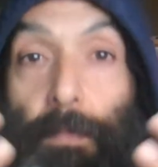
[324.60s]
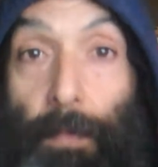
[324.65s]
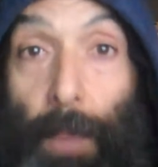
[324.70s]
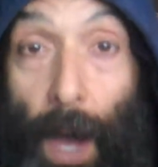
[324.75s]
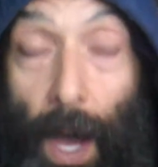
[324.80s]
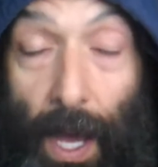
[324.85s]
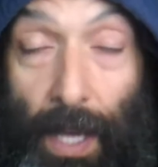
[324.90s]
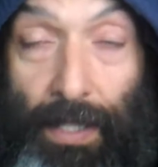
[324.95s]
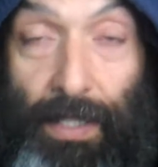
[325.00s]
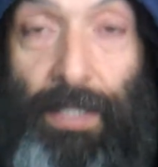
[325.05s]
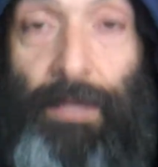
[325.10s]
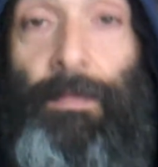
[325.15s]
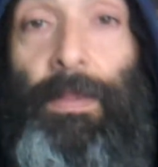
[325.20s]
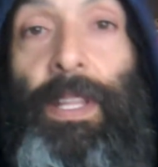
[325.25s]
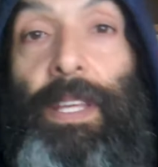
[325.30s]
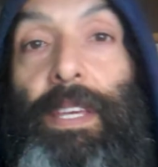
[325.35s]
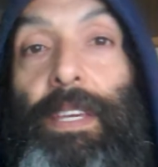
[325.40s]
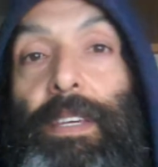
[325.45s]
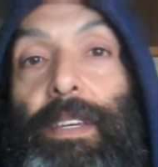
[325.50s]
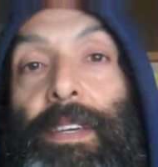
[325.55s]

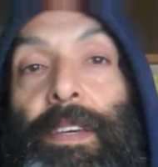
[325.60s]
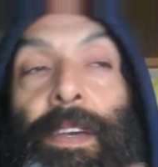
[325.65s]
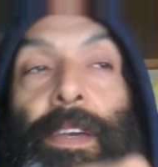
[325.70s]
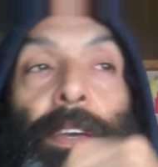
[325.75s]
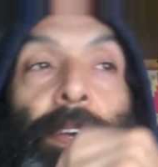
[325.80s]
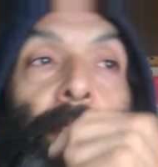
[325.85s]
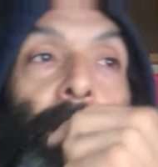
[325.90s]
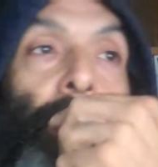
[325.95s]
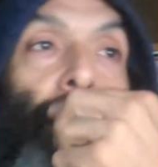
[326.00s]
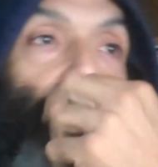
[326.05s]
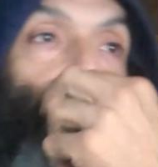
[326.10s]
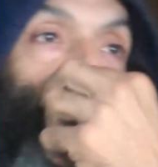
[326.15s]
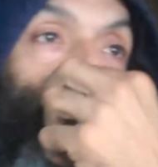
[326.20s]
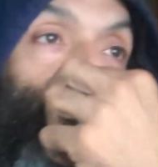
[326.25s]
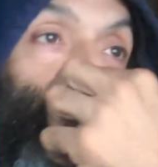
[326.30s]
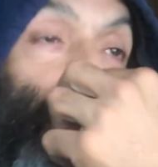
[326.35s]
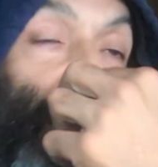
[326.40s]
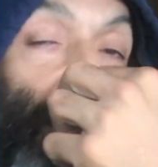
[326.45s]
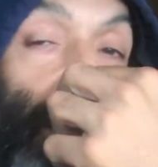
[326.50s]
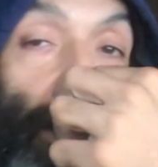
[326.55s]
possibly.
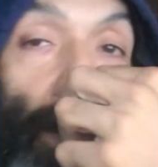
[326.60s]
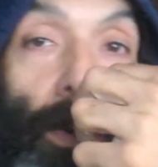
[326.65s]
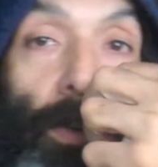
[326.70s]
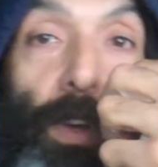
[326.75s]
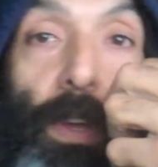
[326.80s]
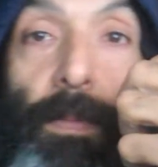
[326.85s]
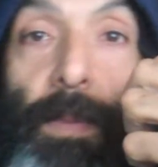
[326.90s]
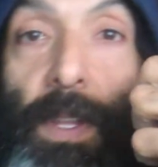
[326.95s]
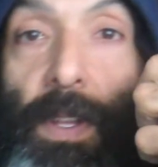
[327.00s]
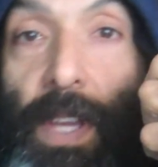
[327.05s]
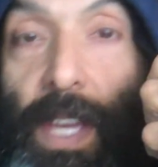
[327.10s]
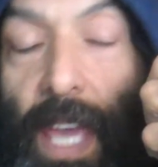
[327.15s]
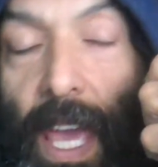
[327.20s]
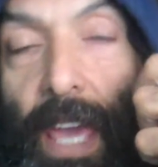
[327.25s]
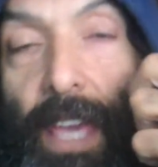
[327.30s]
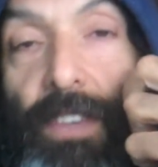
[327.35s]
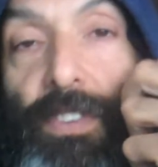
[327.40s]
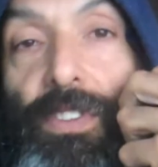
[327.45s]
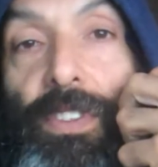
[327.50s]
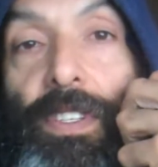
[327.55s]
There'll be no
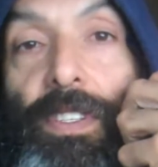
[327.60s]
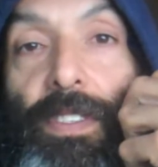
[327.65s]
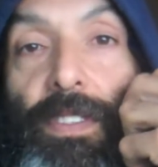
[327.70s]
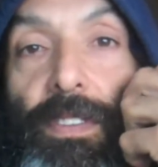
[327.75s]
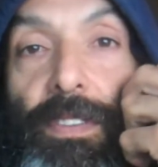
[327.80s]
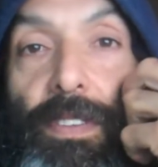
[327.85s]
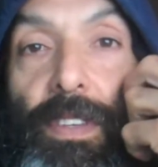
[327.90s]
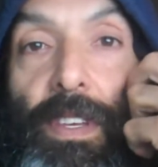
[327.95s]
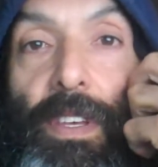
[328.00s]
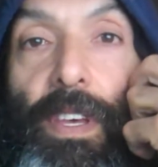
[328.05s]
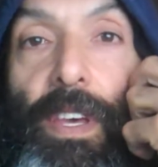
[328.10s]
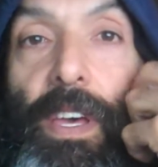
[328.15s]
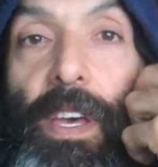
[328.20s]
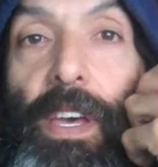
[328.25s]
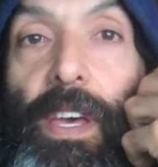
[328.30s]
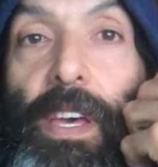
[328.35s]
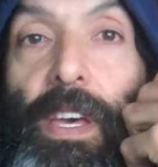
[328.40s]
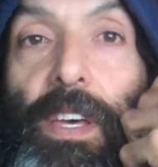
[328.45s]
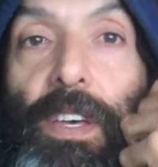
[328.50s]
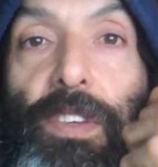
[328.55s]
communications.
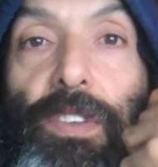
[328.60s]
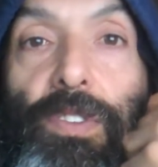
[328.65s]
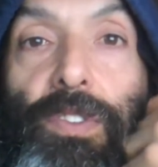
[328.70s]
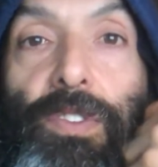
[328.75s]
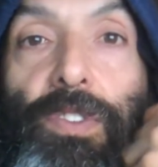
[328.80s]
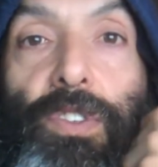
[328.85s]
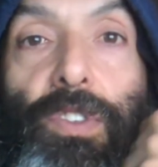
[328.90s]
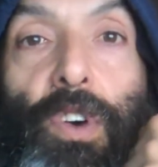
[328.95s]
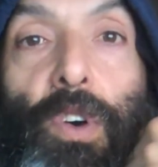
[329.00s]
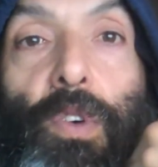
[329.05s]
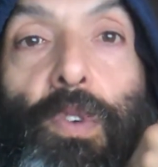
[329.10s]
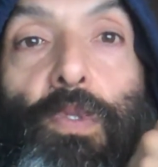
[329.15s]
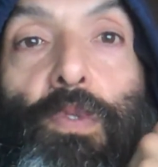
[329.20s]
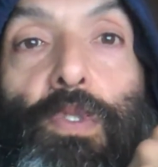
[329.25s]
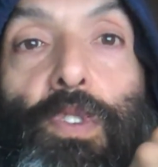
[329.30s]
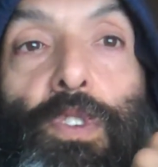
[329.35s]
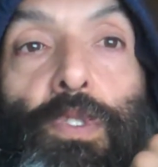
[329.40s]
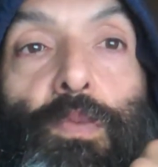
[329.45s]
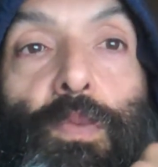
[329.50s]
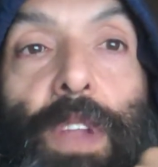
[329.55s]
So
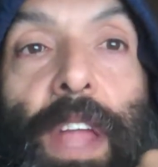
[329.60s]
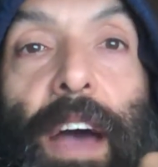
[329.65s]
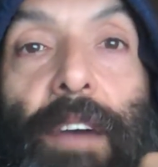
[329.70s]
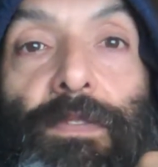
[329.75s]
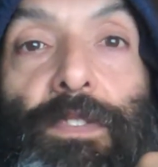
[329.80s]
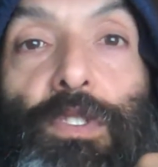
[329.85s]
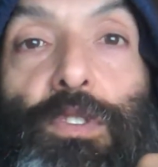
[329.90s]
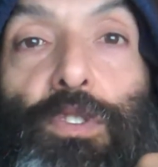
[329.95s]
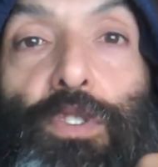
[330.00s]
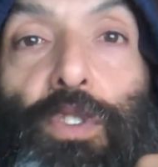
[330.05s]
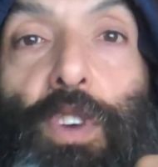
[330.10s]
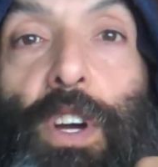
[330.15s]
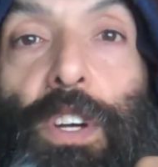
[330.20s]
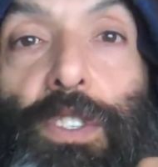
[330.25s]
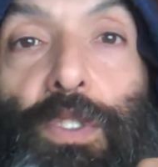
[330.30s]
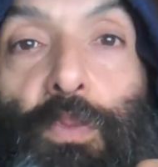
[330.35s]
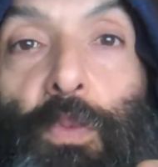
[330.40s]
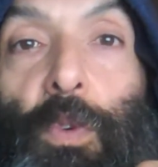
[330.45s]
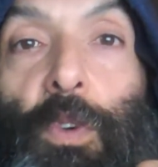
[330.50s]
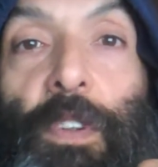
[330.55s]
you would have to
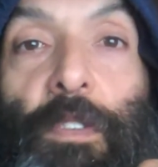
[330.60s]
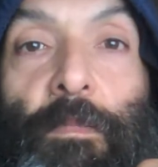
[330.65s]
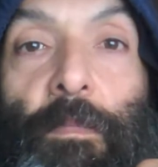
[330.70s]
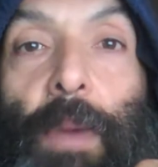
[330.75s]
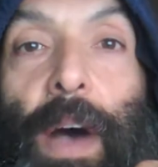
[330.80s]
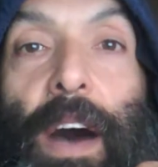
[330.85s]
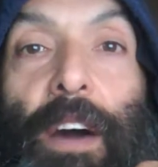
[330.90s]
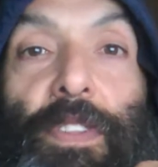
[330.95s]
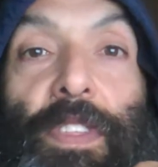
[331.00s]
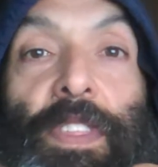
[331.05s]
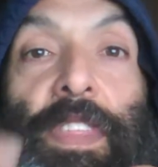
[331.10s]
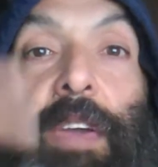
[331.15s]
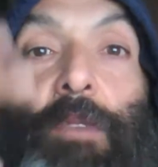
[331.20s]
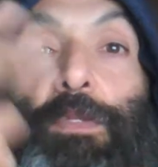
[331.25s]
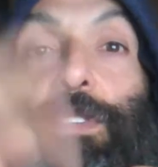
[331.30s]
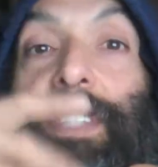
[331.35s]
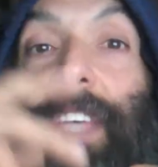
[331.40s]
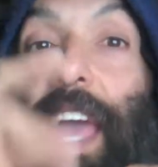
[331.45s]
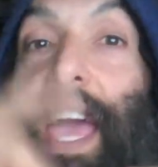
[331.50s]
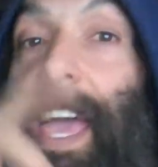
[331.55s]
trust word of mouth, and they will
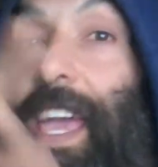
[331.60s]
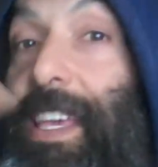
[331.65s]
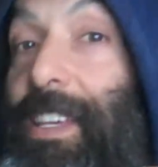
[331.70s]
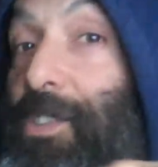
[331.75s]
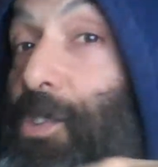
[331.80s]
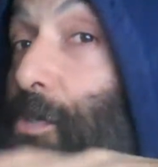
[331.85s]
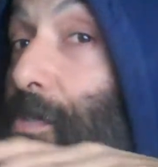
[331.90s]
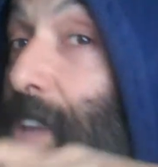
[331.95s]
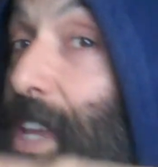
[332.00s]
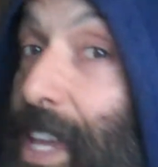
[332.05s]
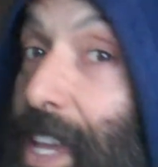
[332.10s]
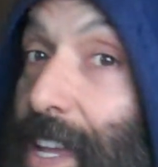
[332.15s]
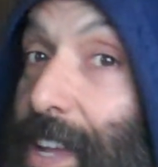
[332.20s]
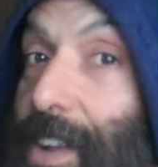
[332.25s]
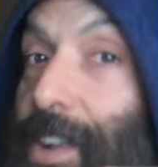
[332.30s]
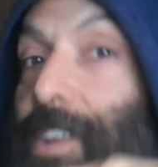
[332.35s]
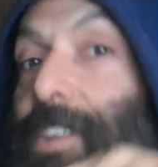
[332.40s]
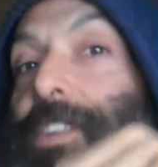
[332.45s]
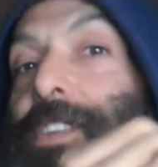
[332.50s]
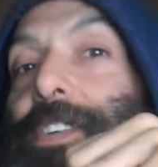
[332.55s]
say, "Hey, he's over
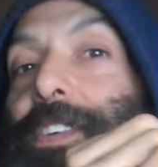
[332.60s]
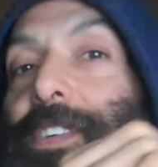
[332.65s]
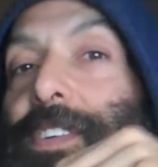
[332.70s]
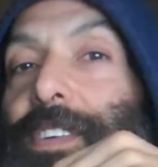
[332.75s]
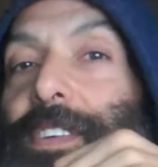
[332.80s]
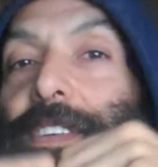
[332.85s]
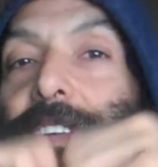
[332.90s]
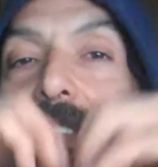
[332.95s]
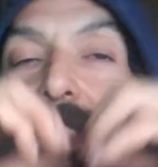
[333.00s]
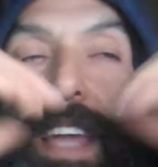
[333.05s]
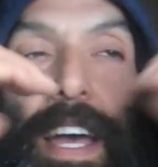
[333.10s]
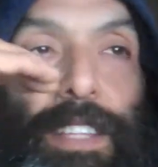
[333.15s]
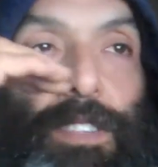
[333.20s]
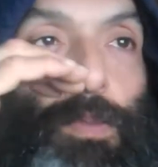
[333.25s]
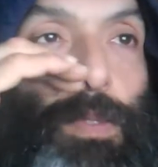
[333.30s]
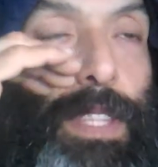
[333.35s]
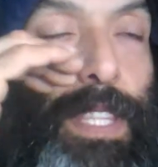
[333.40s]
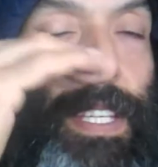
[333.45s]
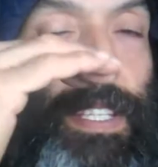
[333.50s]
here." That's what